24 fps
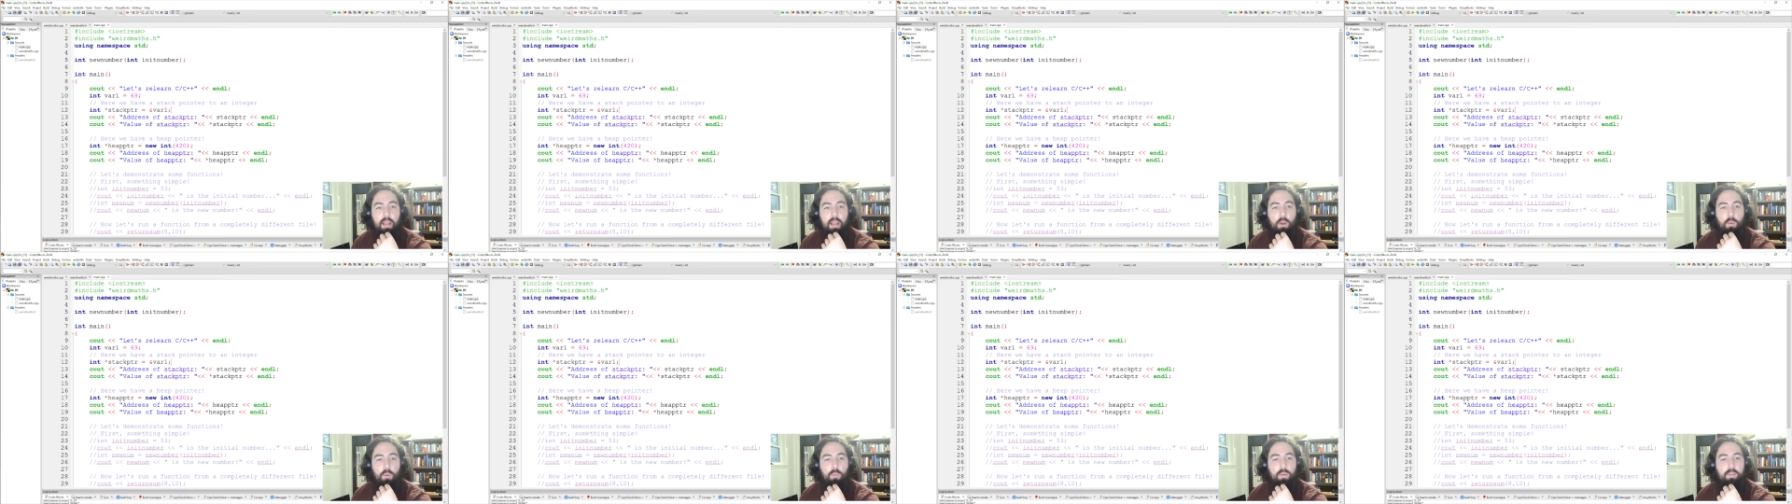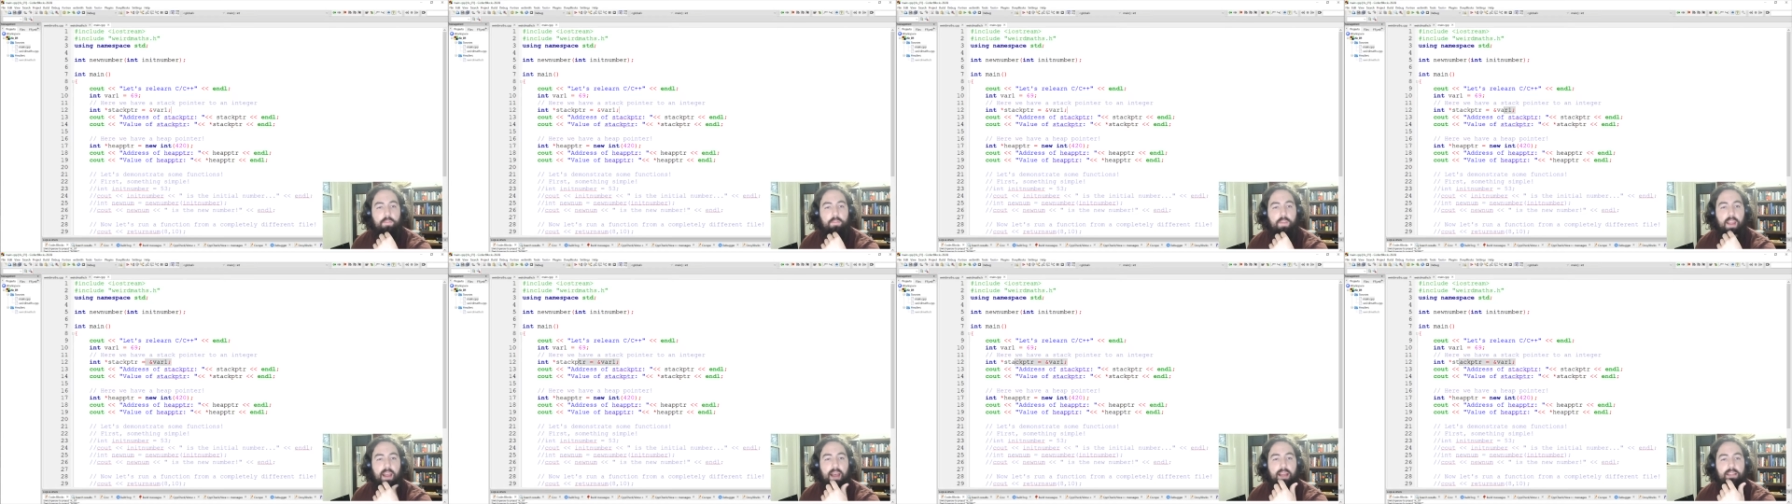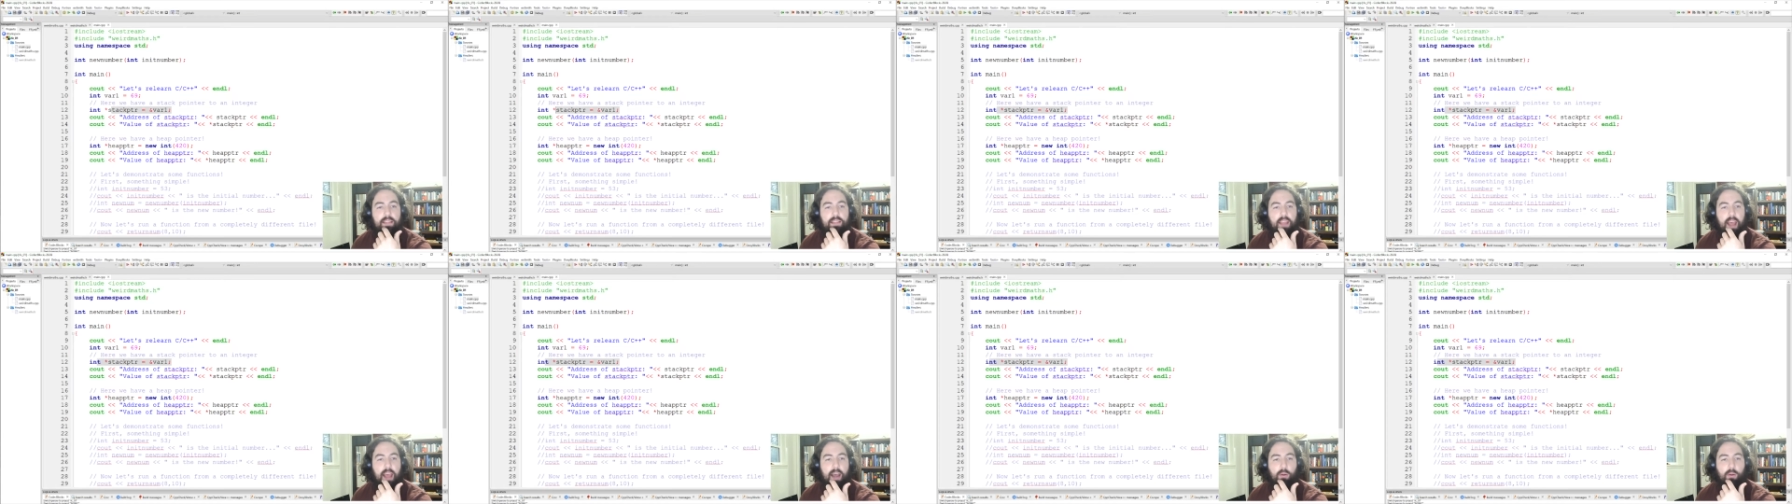We've got
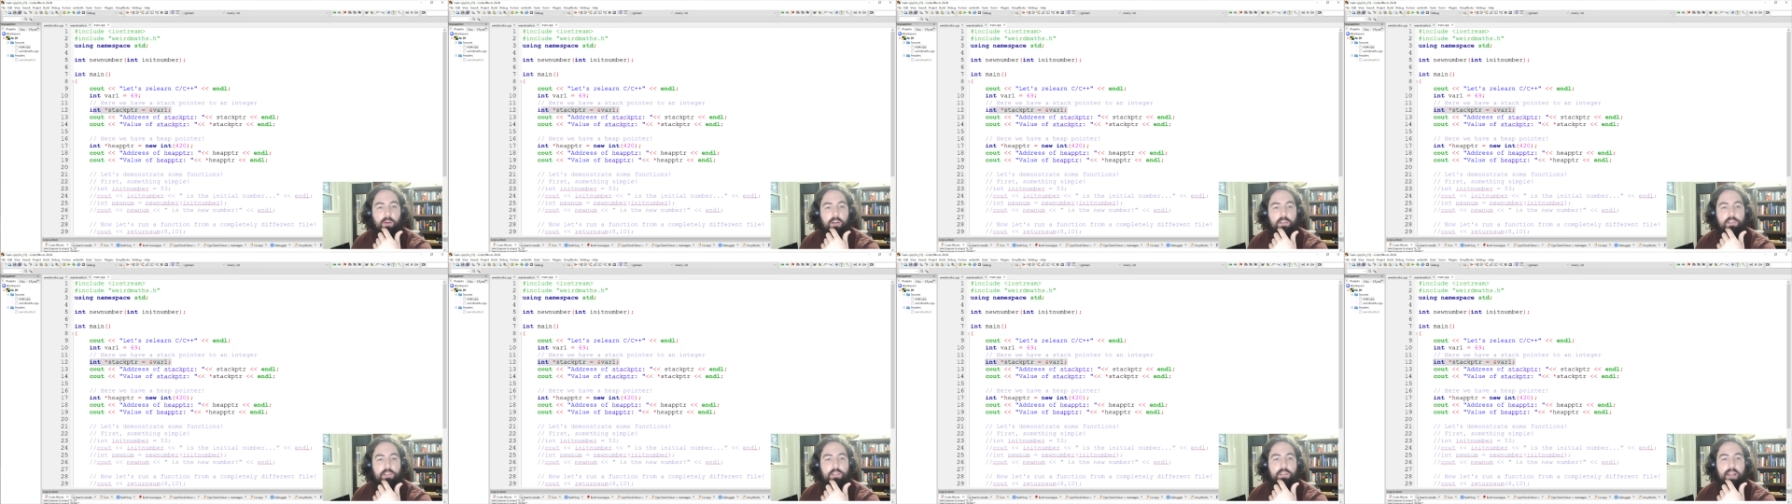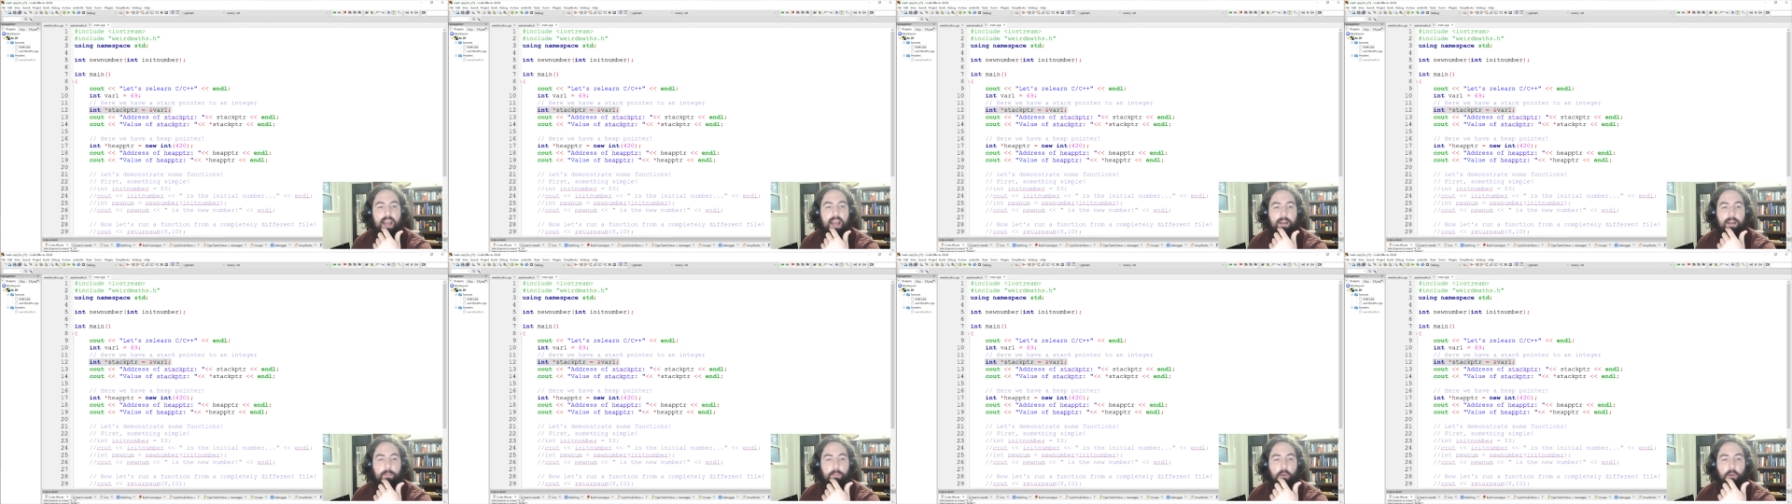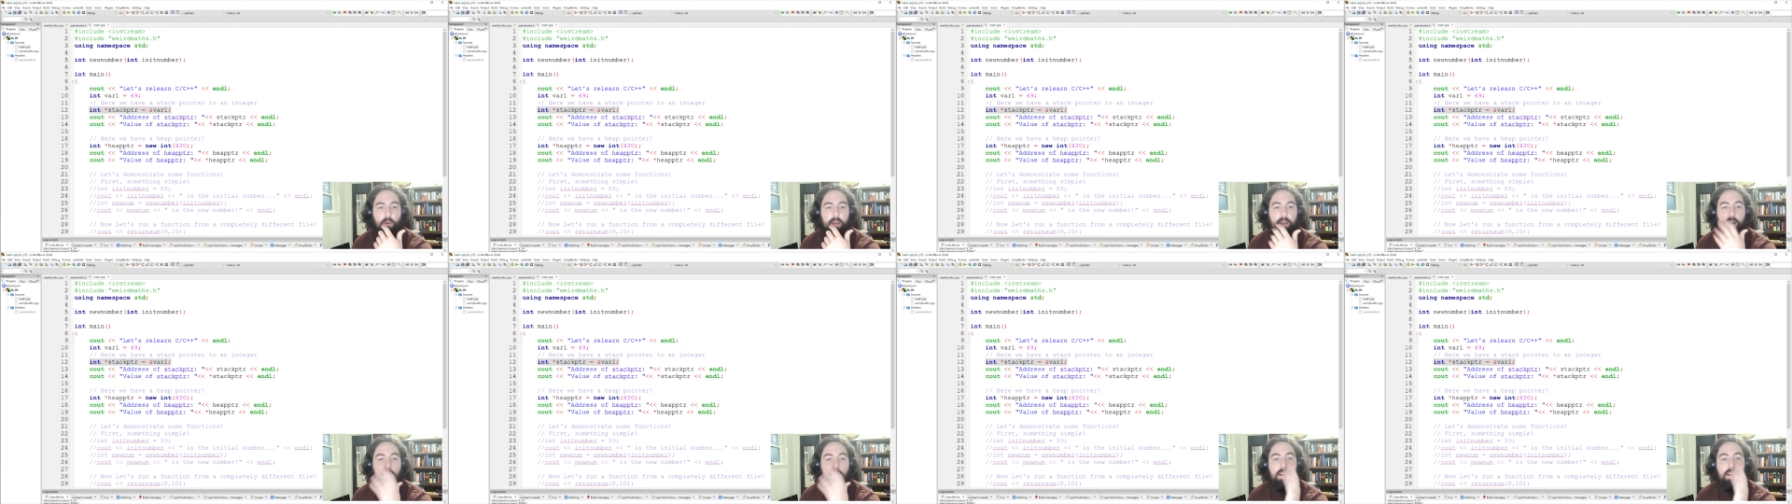our stack
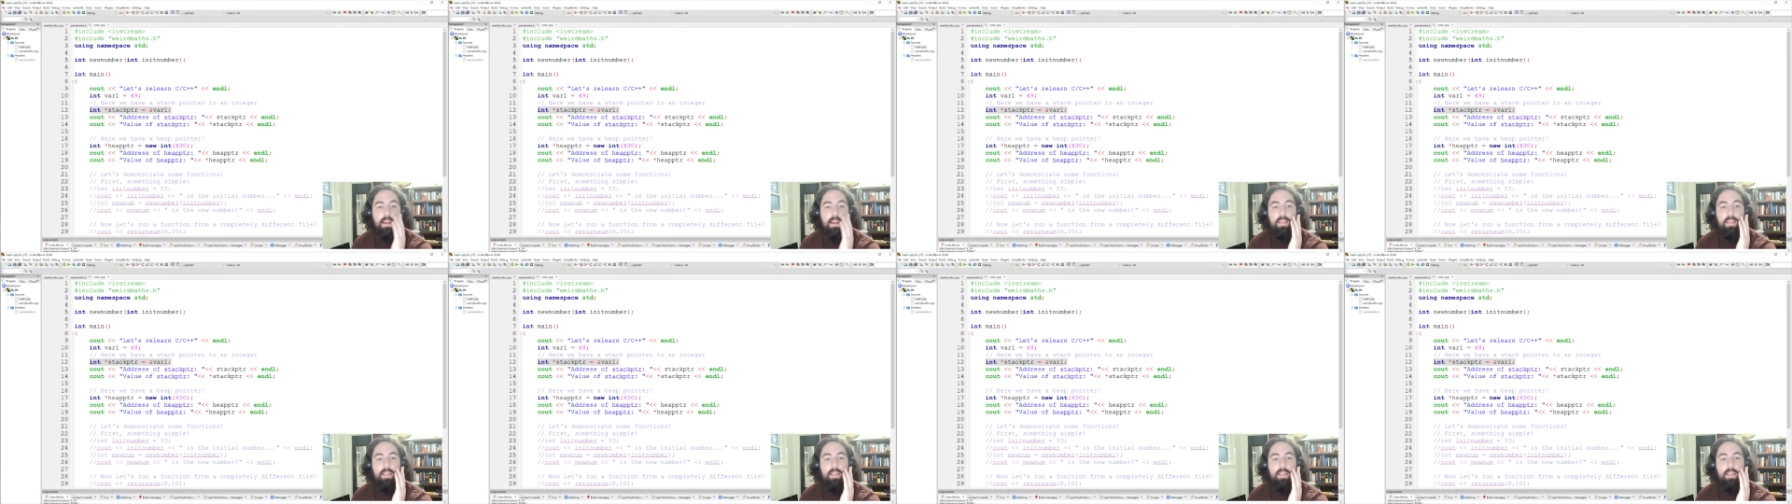pointer.